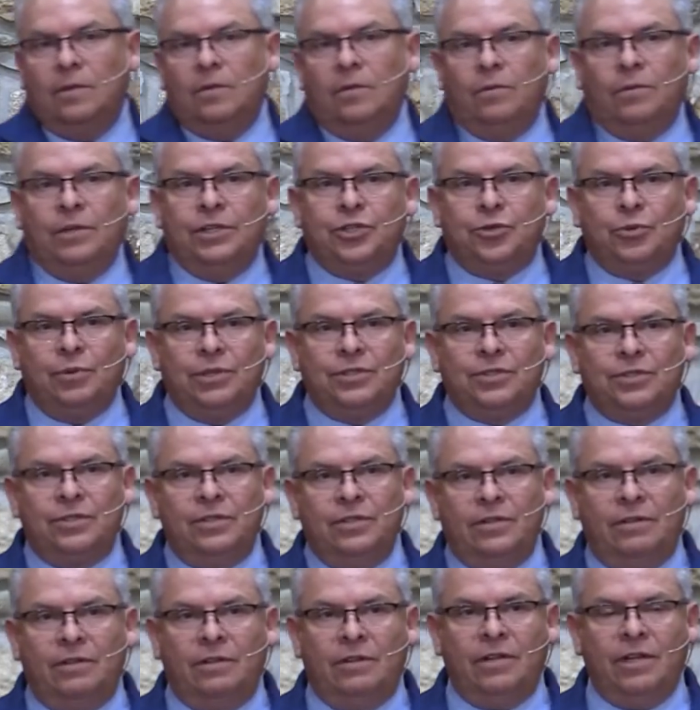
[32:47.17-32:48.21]
which was
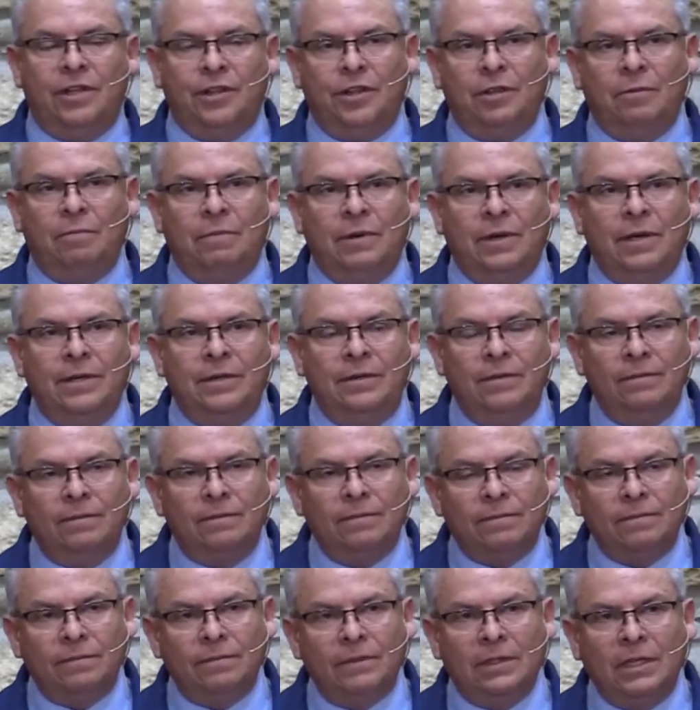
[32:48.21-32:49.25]
nothing but
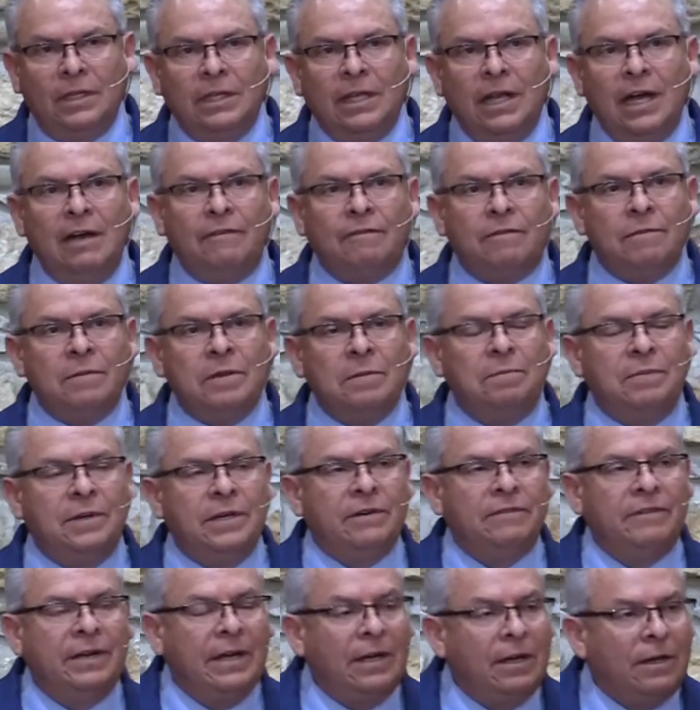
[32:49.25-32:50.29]
a lie from the pit
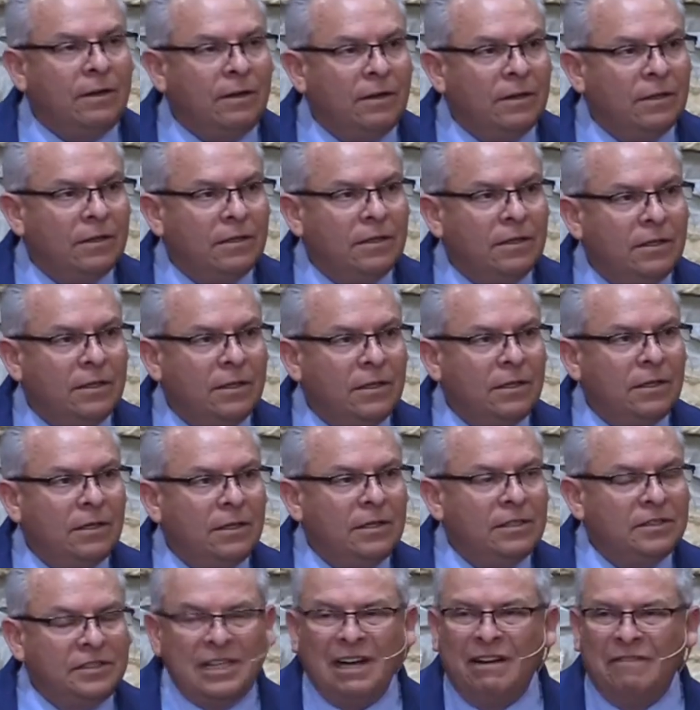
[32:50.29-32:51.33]
of hell.
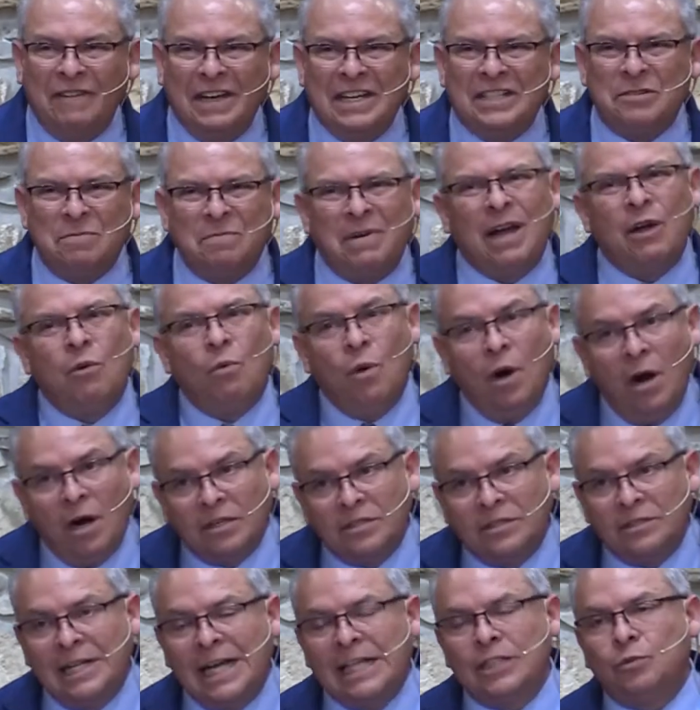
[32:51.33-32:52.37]
Salvation by
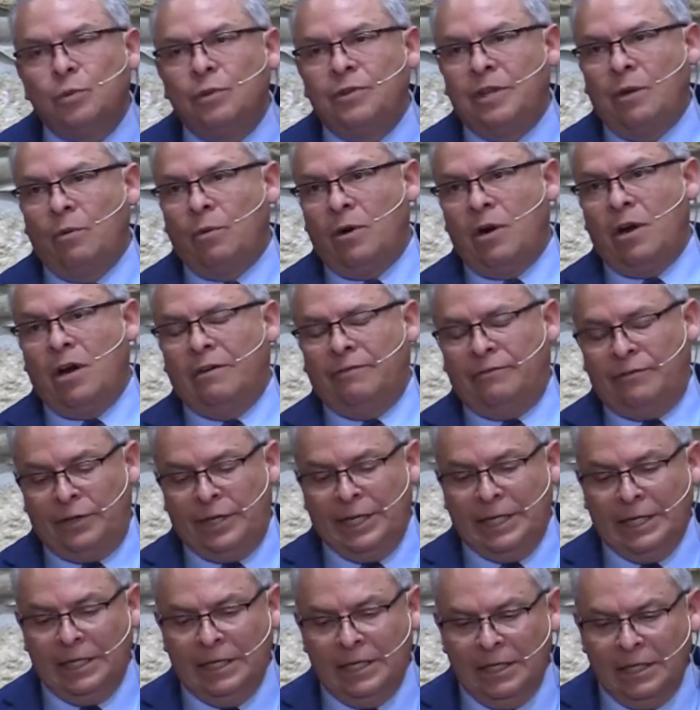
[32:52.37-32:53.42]
works, that's what they were offering.